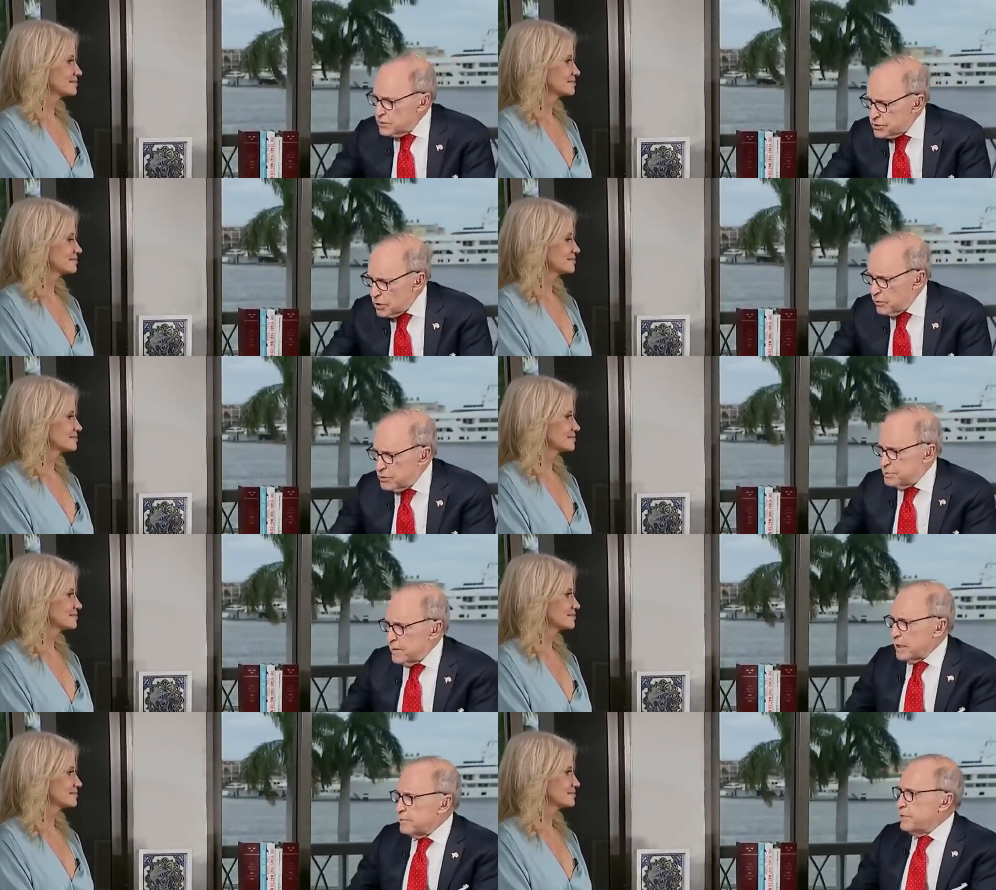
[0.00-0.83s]
Speaker 1: So is
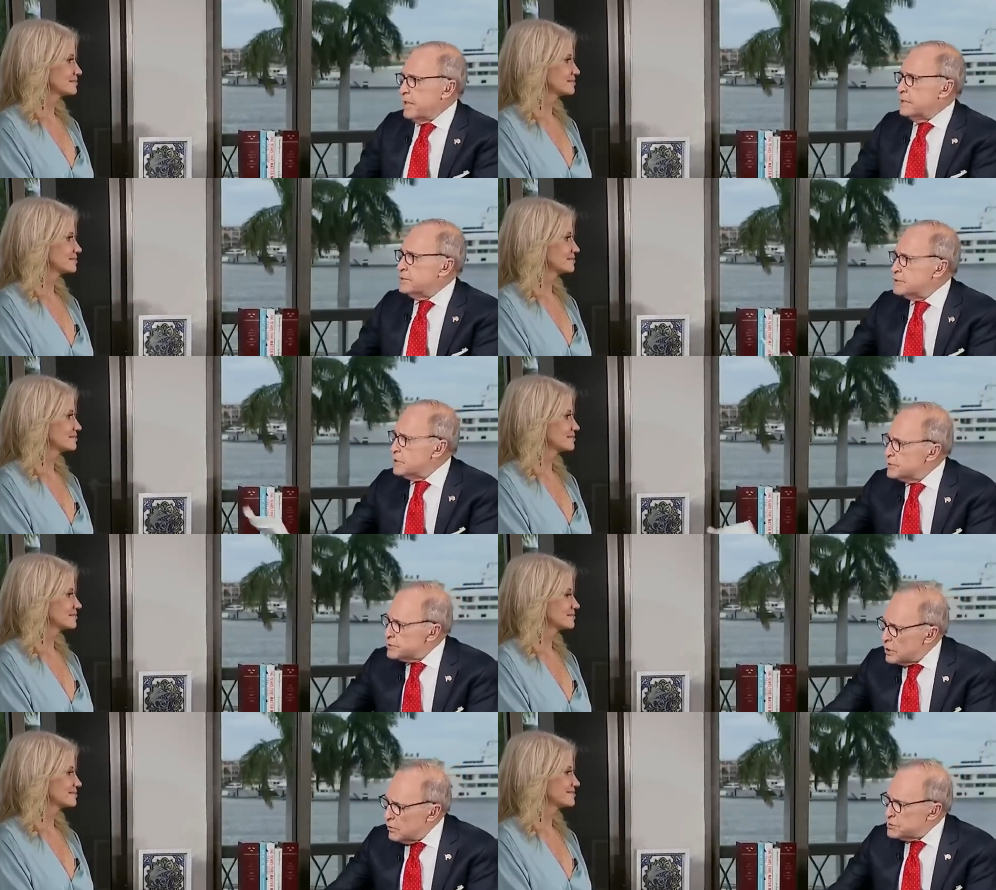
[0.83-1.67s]
Mike Pence.
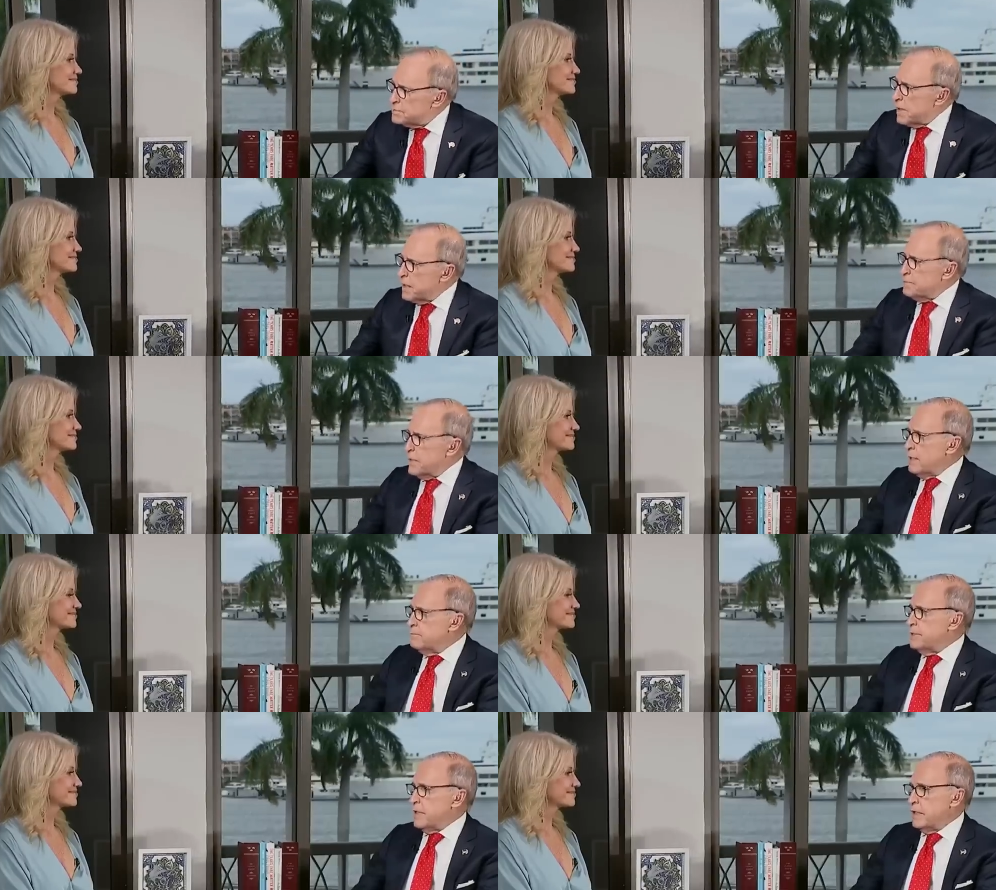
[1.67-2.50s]
So is Mike
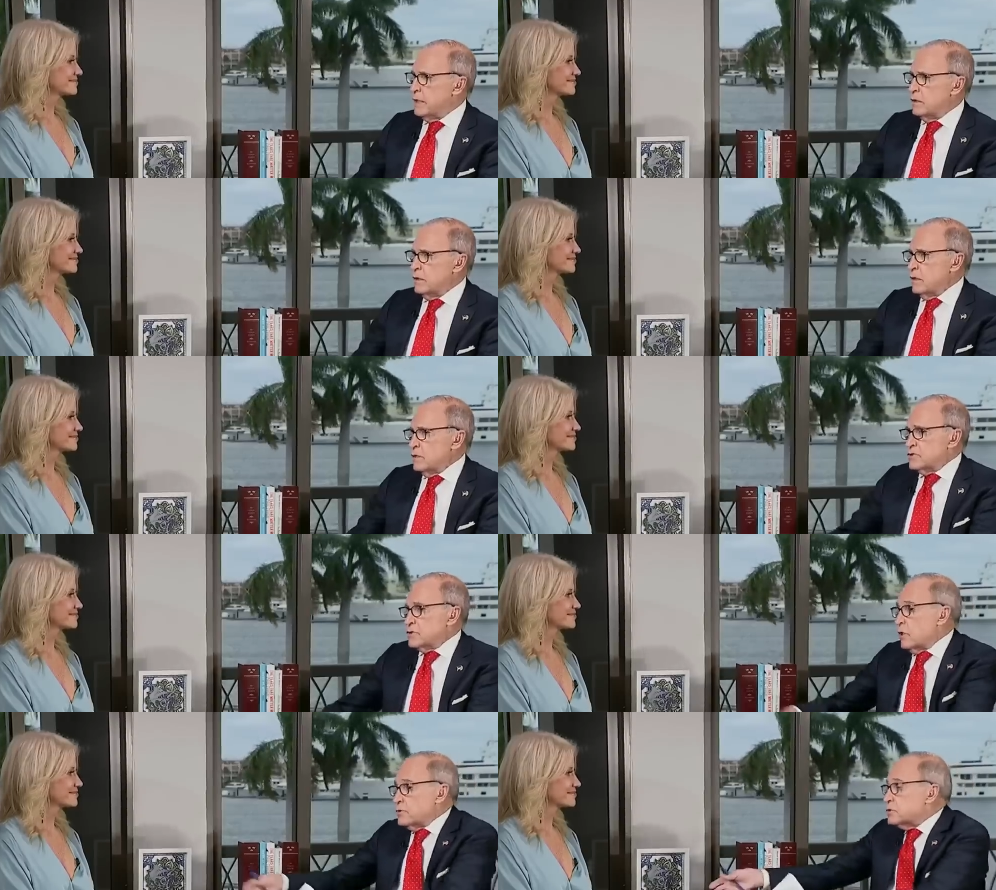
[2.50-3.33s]
Pompeo.
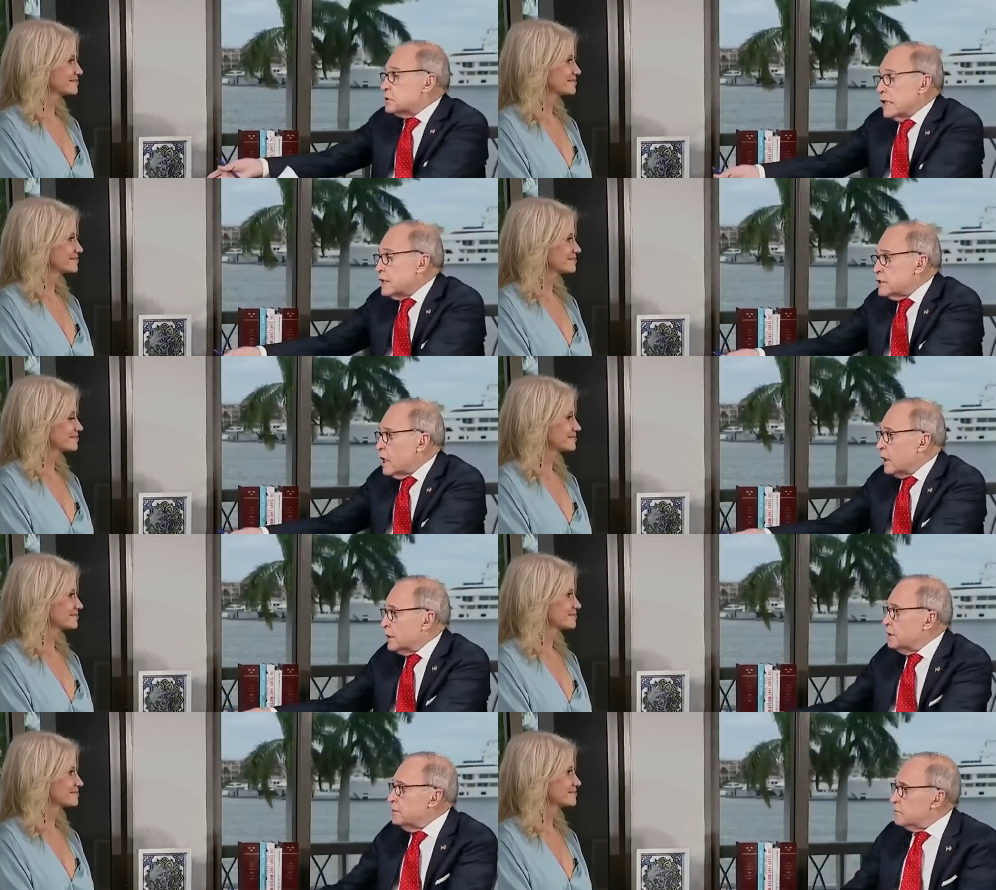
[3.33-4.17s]
So is Glenn
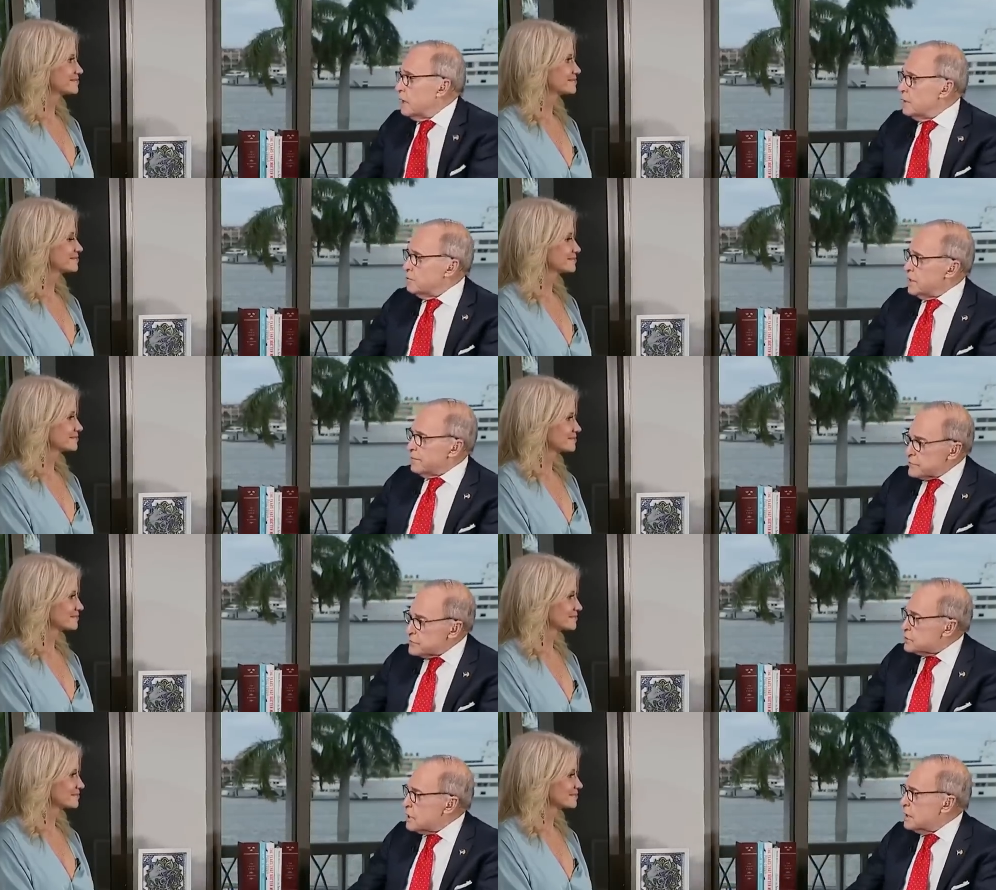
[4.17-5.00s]
Youngkin, right? We have
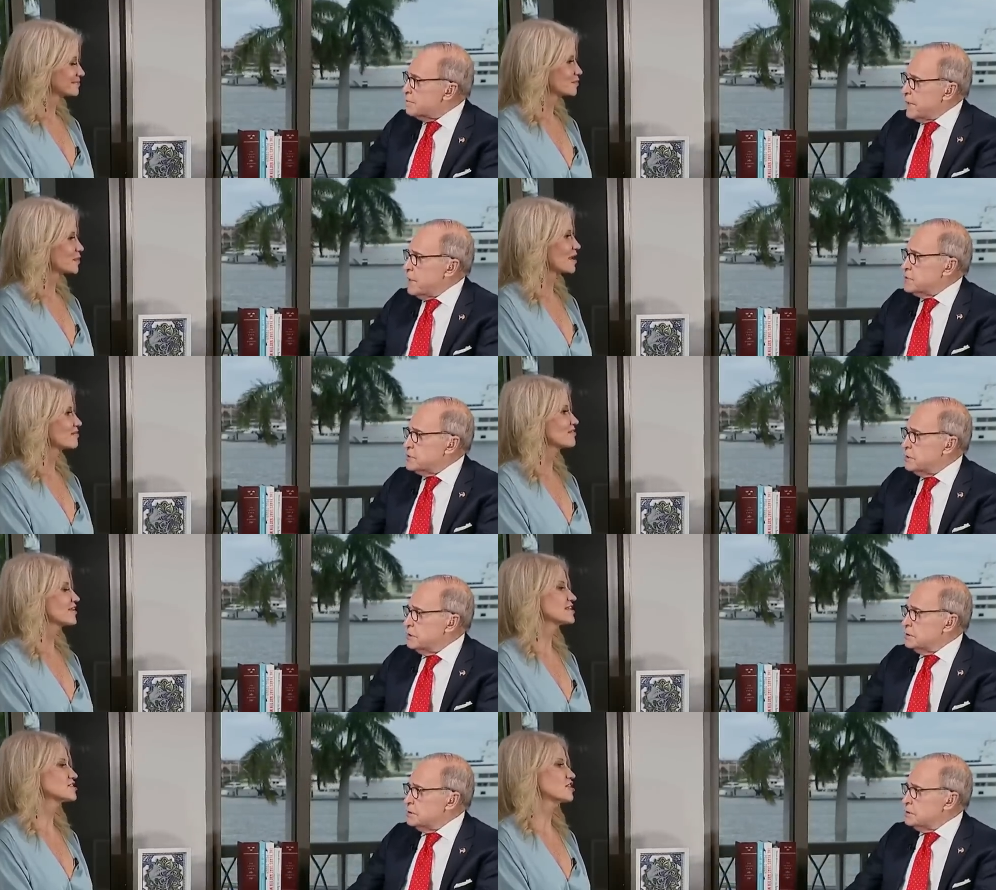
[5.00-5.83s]
a strong bench.
Speaker 2: We have
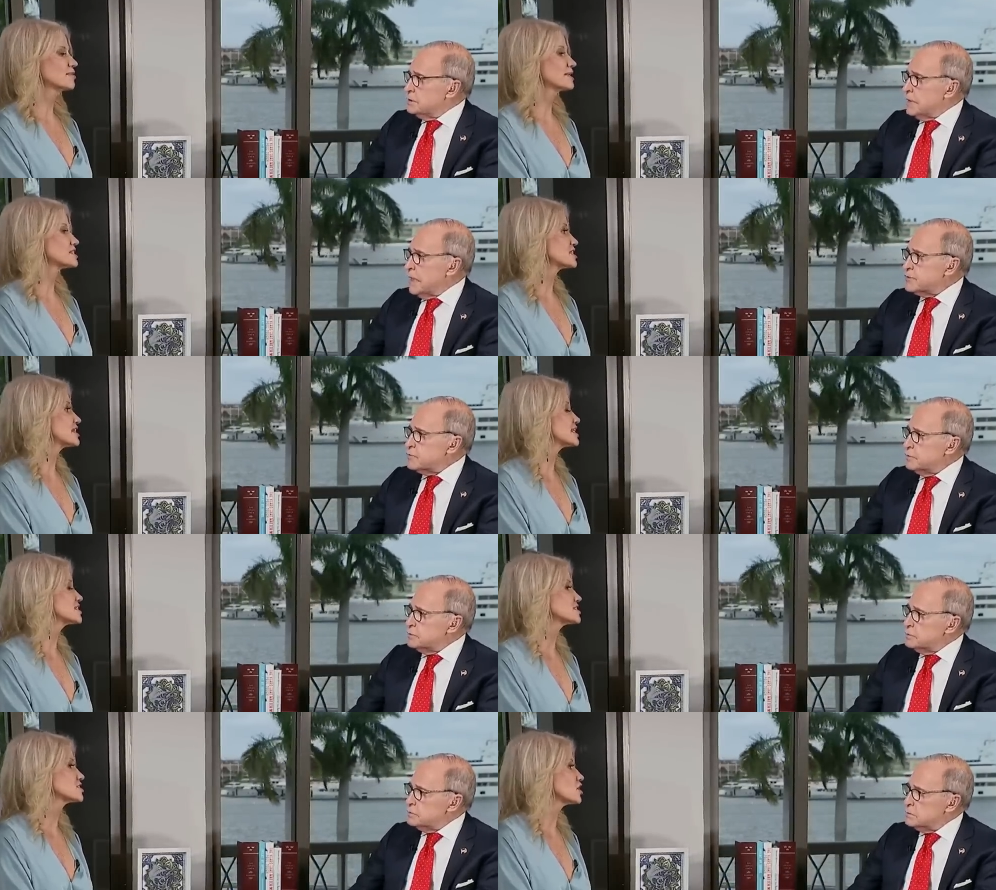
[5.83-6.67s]
a very strong bench. That's they just